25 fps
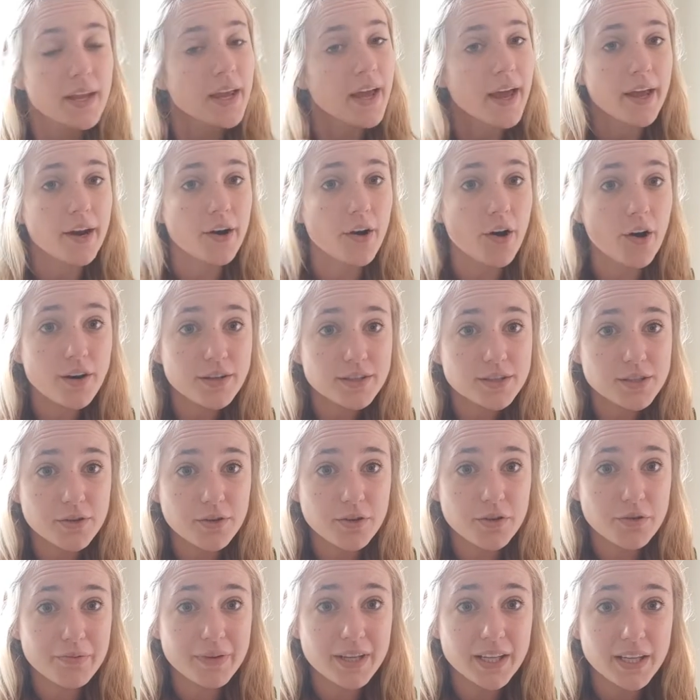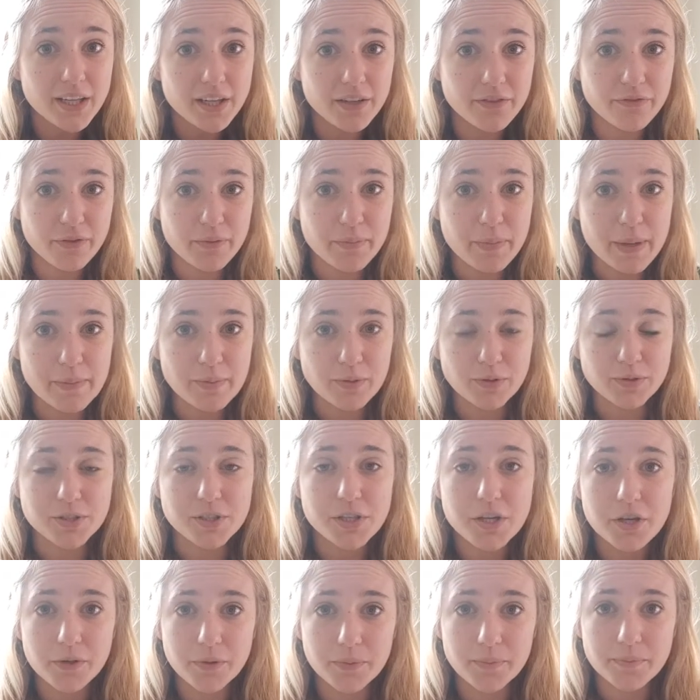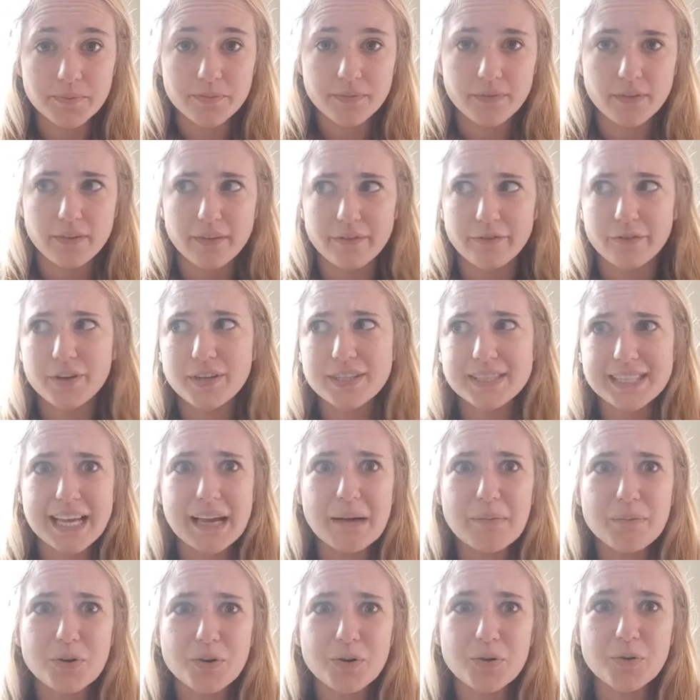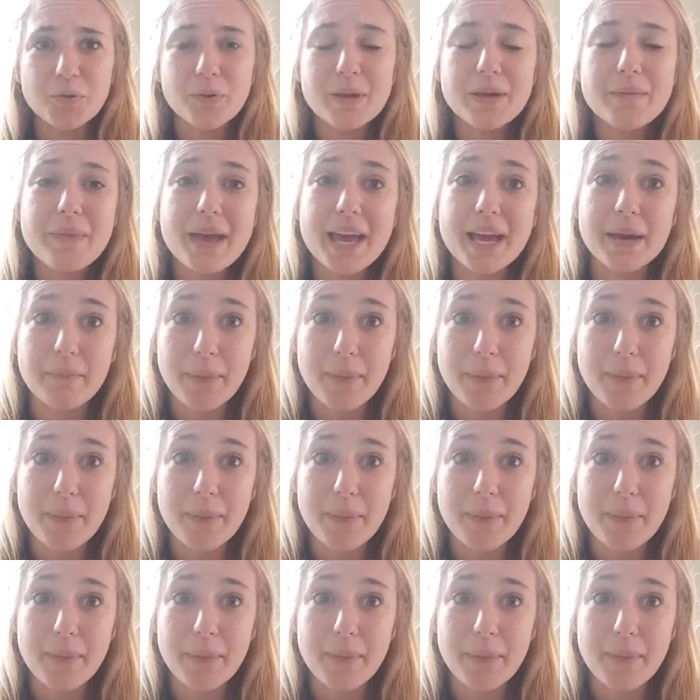And also, they're really good for people too. For example, we make